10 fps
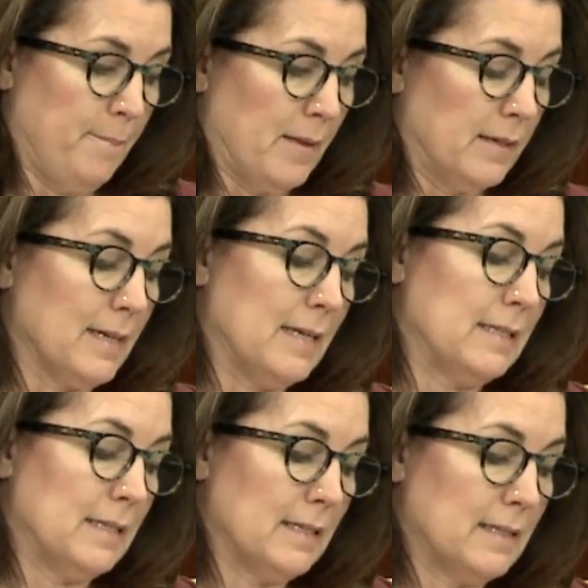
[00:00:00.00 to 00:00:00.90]

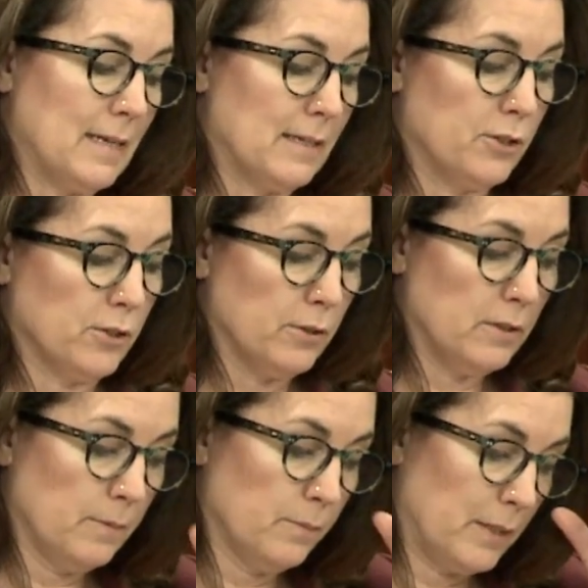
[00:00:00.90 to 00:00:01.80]
Changing this attitude,
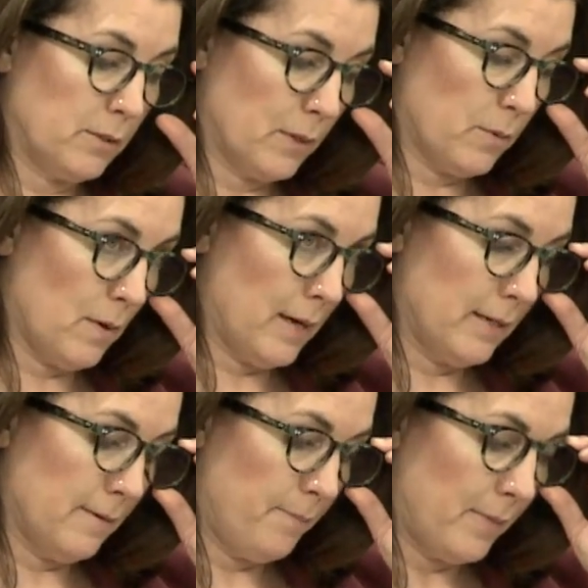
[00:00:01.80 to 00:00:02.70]
which
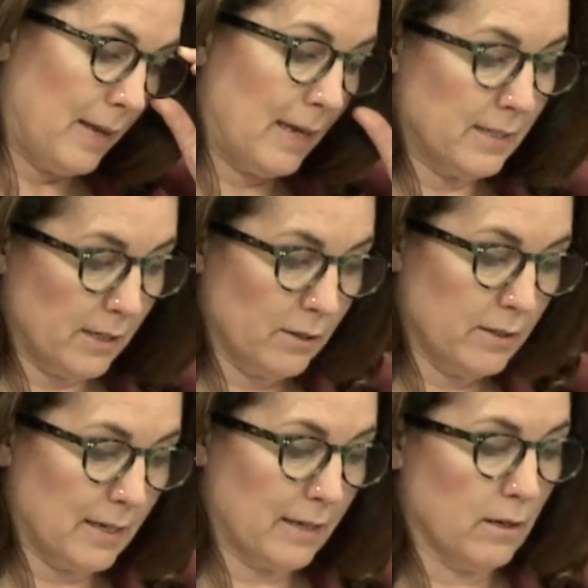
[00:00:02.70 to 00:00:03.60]
required NGO
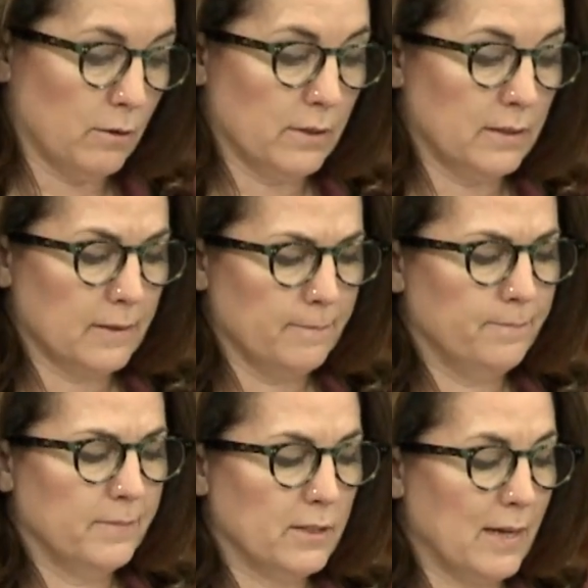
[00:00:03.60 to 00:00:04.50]

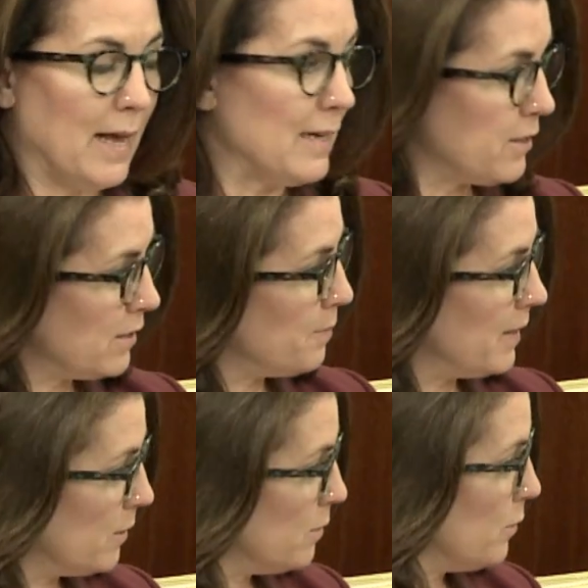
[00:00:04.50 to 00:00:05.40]
stakeholders to add to the
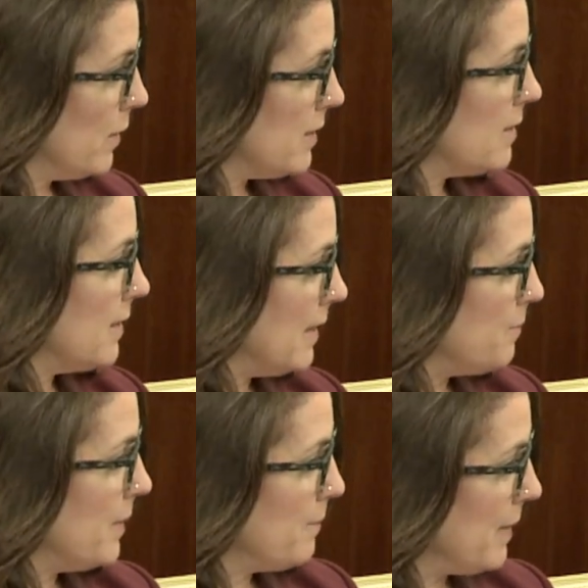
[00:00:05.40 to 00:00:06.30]
political voices that had
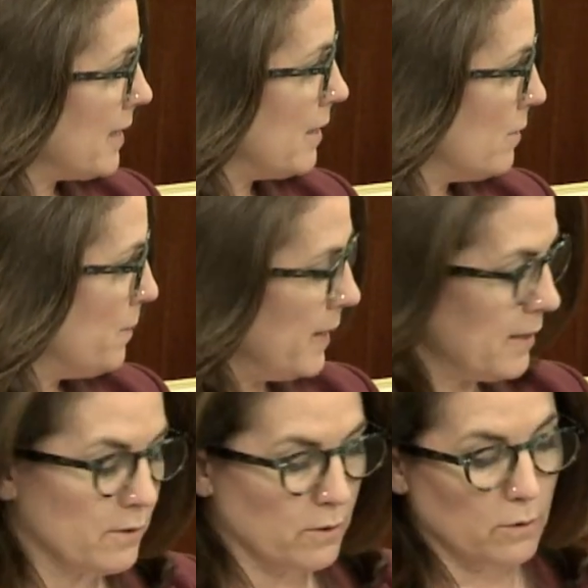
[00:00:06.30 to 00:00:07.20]
been making
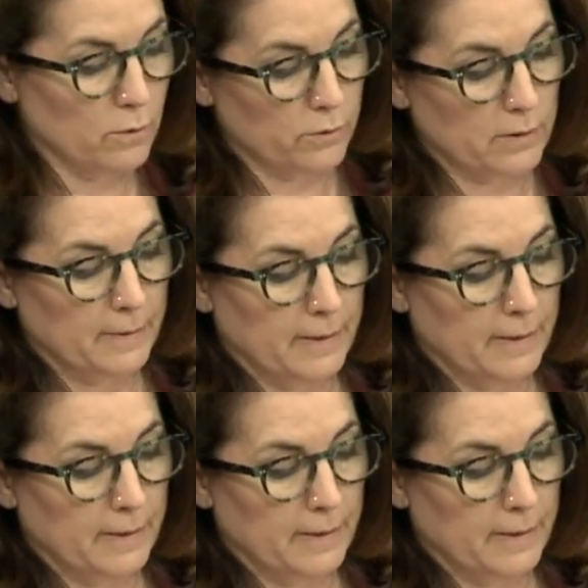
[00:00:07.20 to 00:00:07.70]
repeated calls,